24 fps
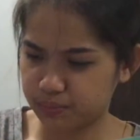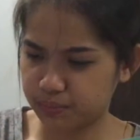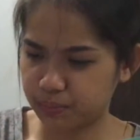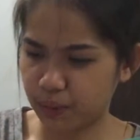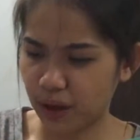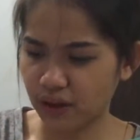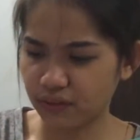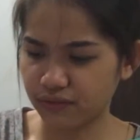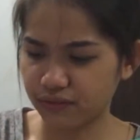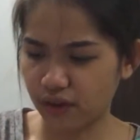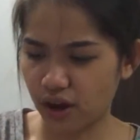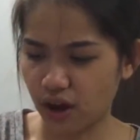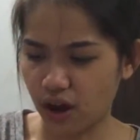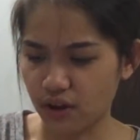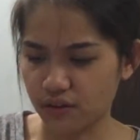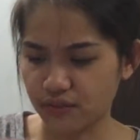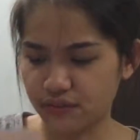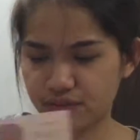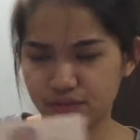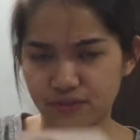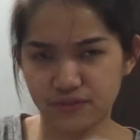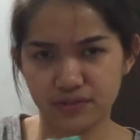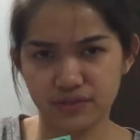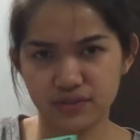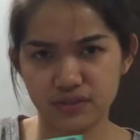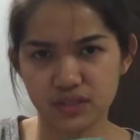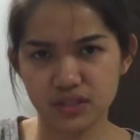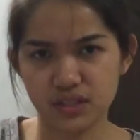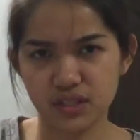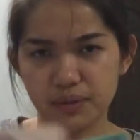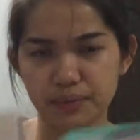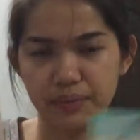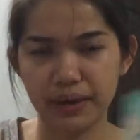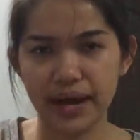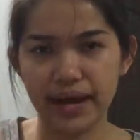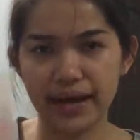puff off
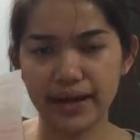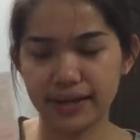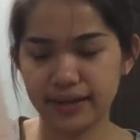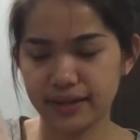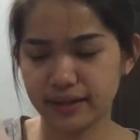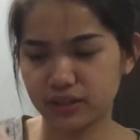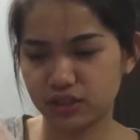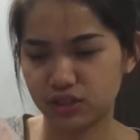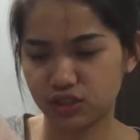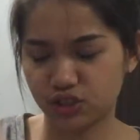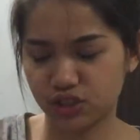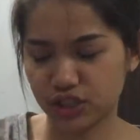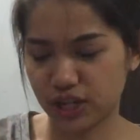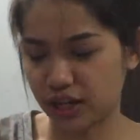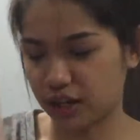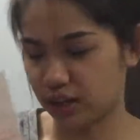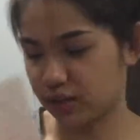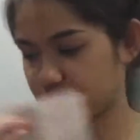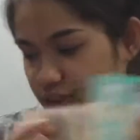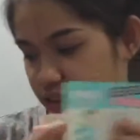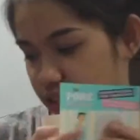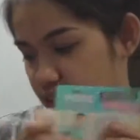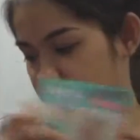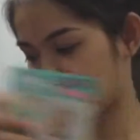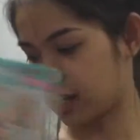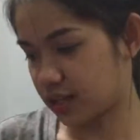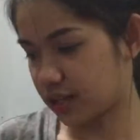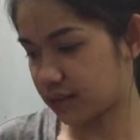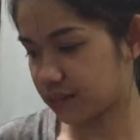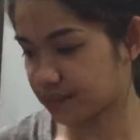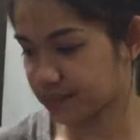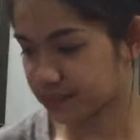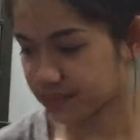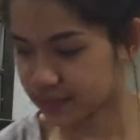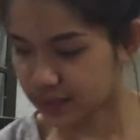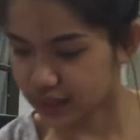some eye gel thing.
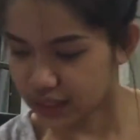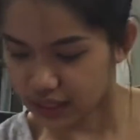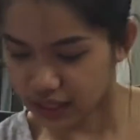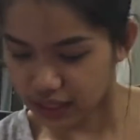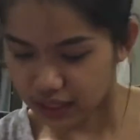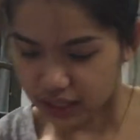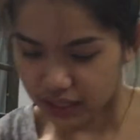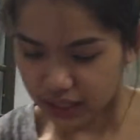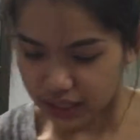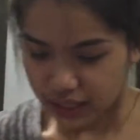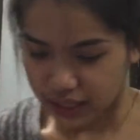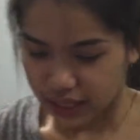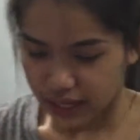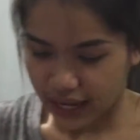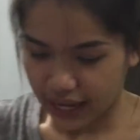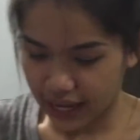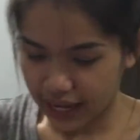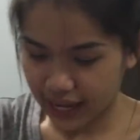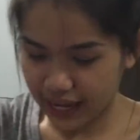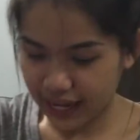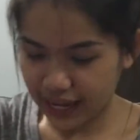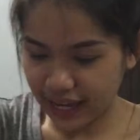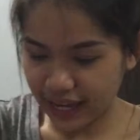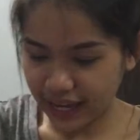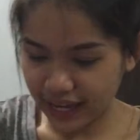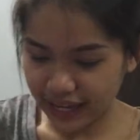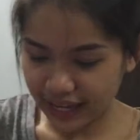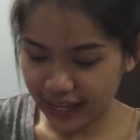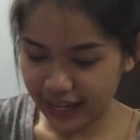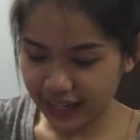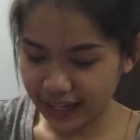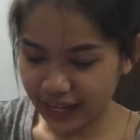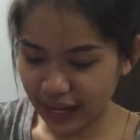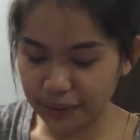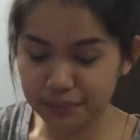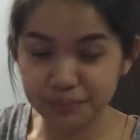
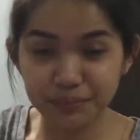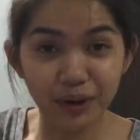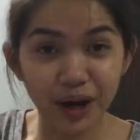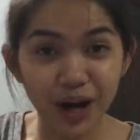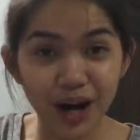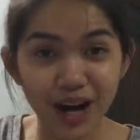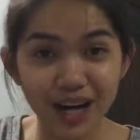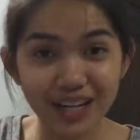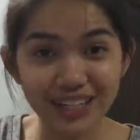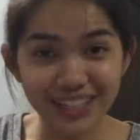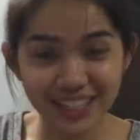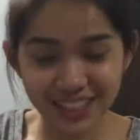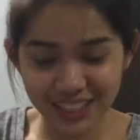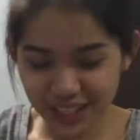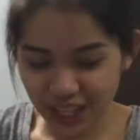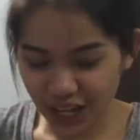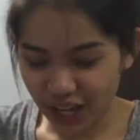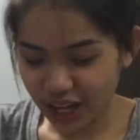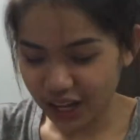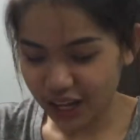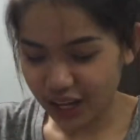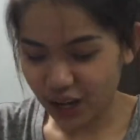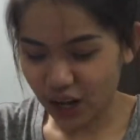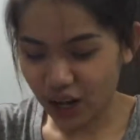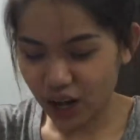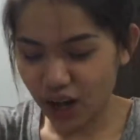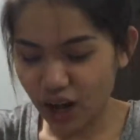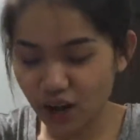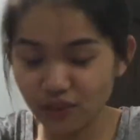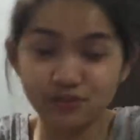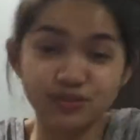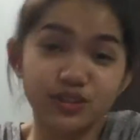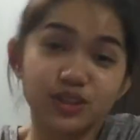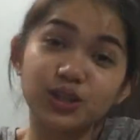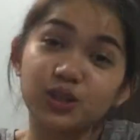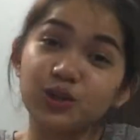And I bought a lot
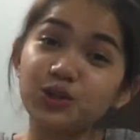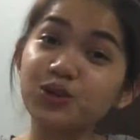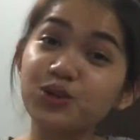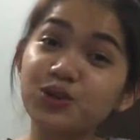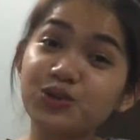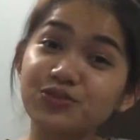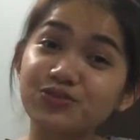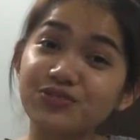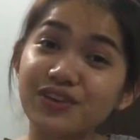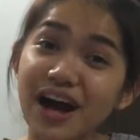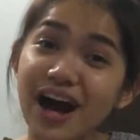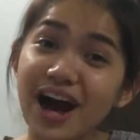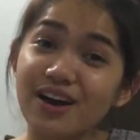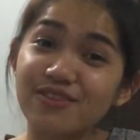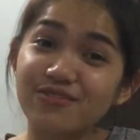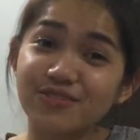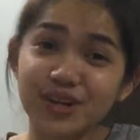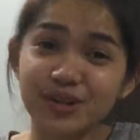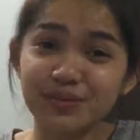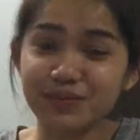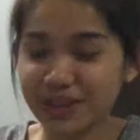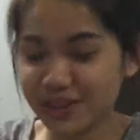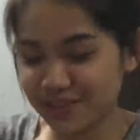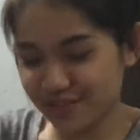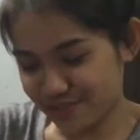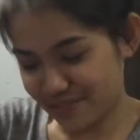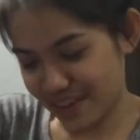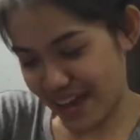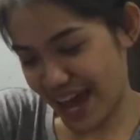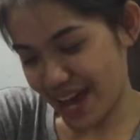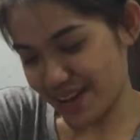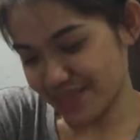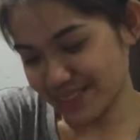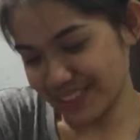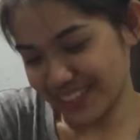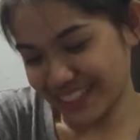of loofah for my
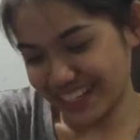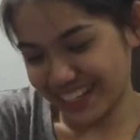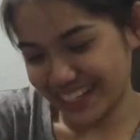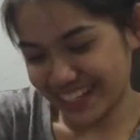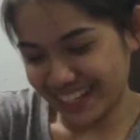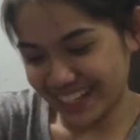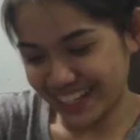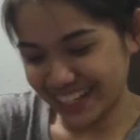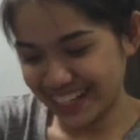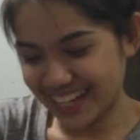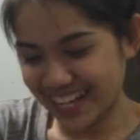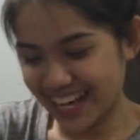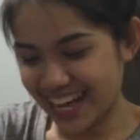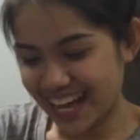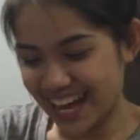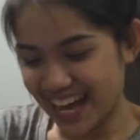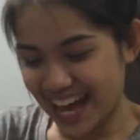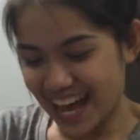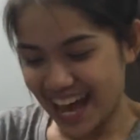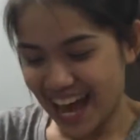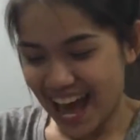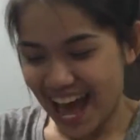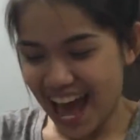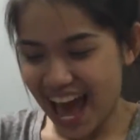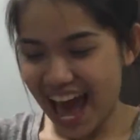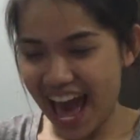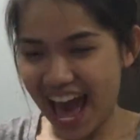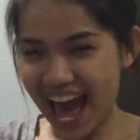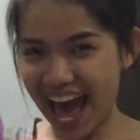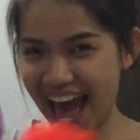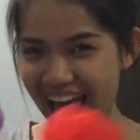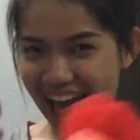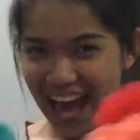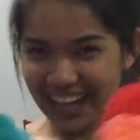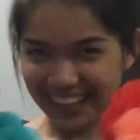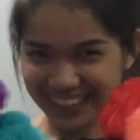family.
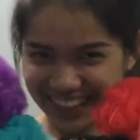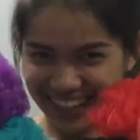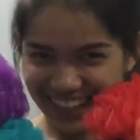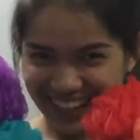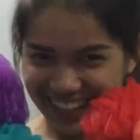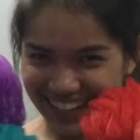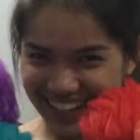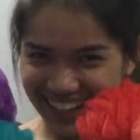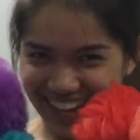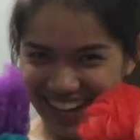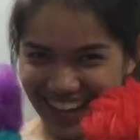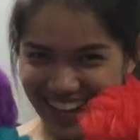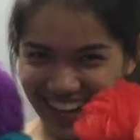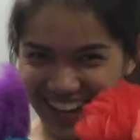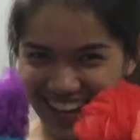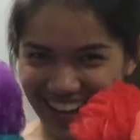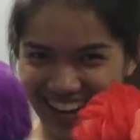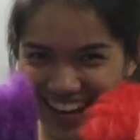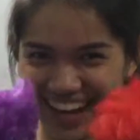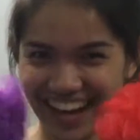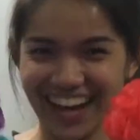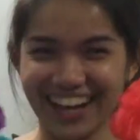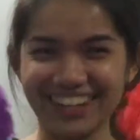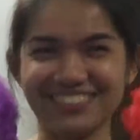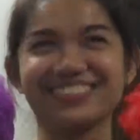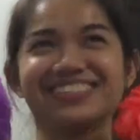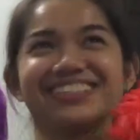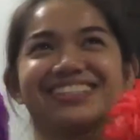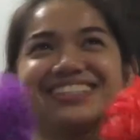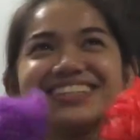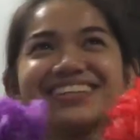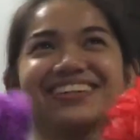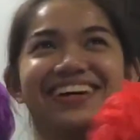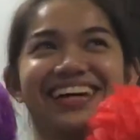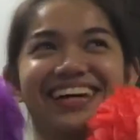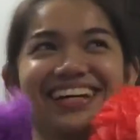Ta-da! I'm
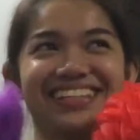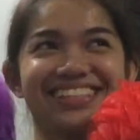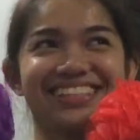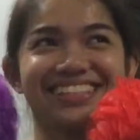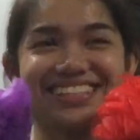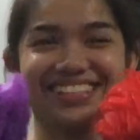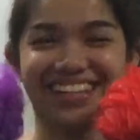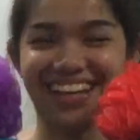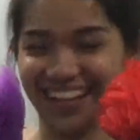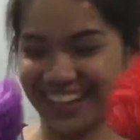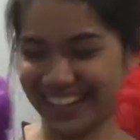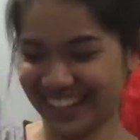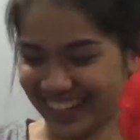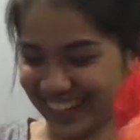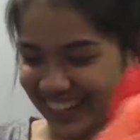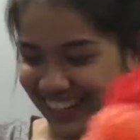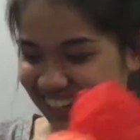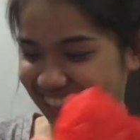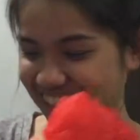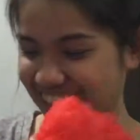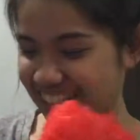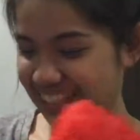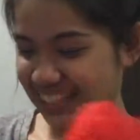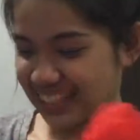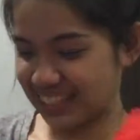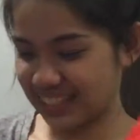so excited.